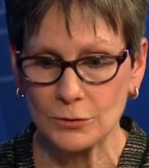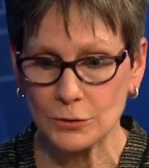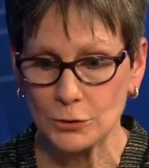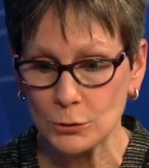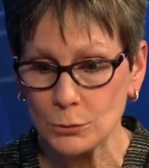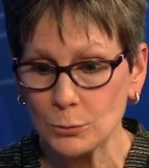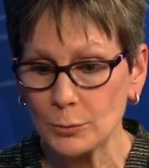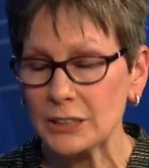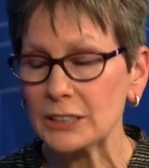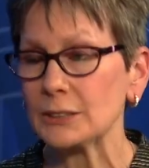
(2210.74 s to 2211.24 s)

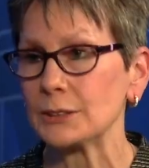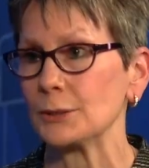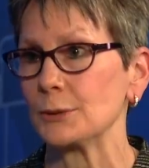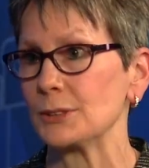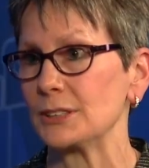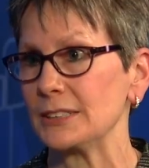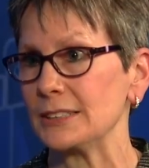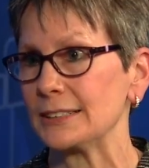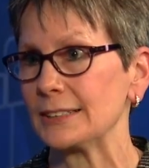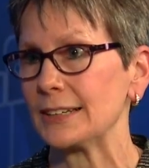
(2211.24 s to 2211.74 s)
Do we close
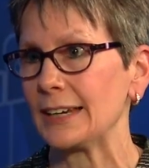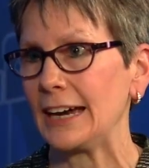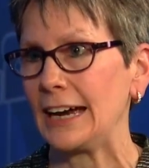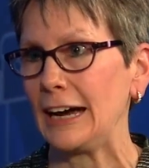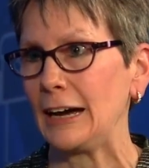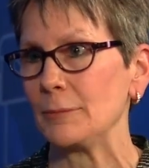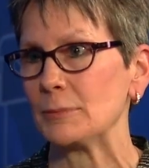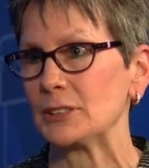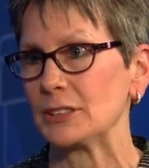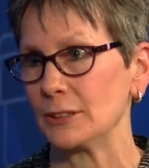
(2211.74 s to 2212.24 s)
these
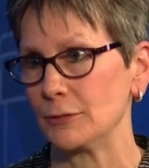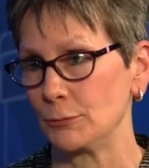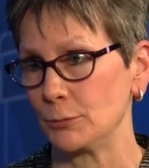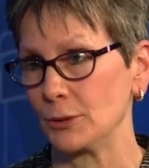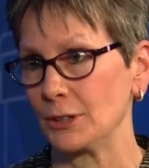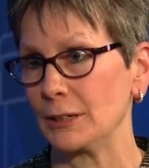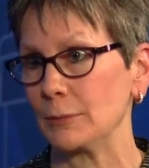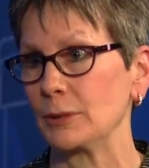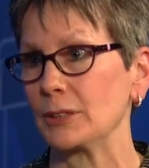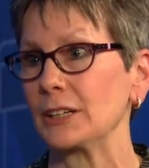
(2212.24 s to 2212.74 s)
gaps if
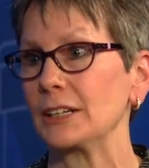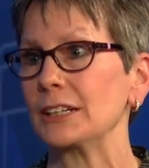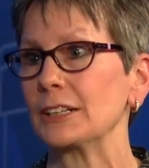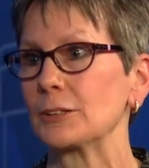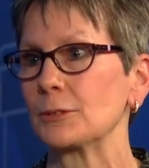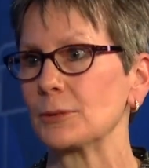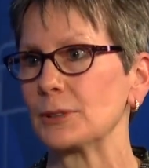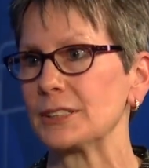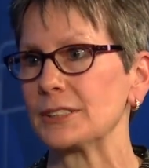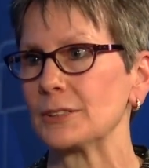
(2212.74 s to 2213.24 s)
we're able to
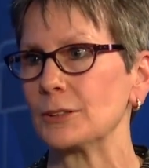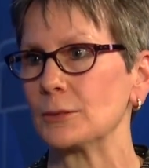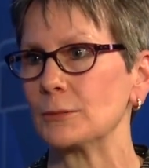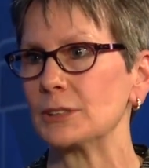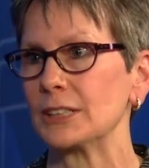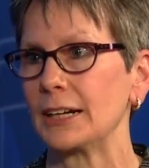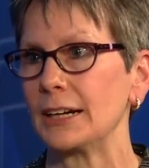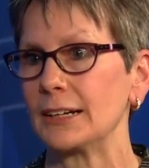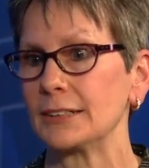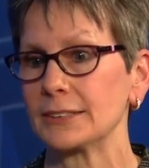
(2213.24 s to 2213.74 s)
increase home
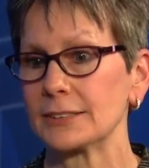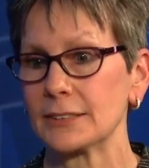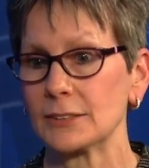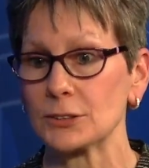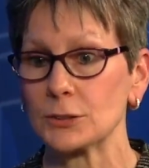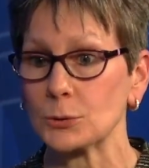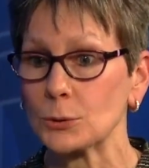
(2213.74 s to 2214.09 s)
dialysis,